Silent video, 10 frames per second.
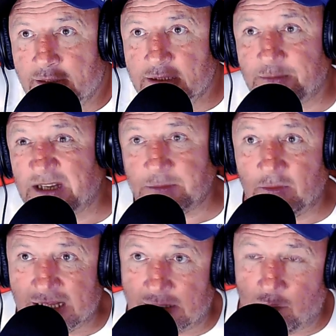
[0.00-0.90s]
Especially
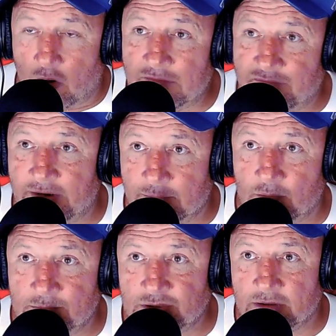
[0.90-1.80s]
when like the Rocky film
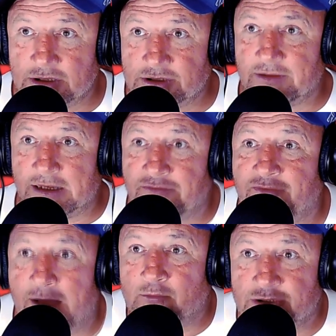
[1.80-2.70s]
comes on, there's like
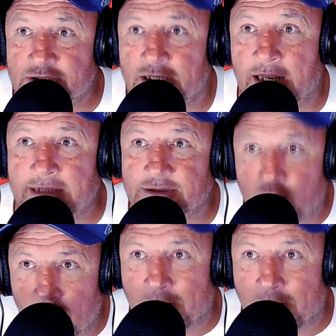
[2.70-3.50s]
thousands of lads who come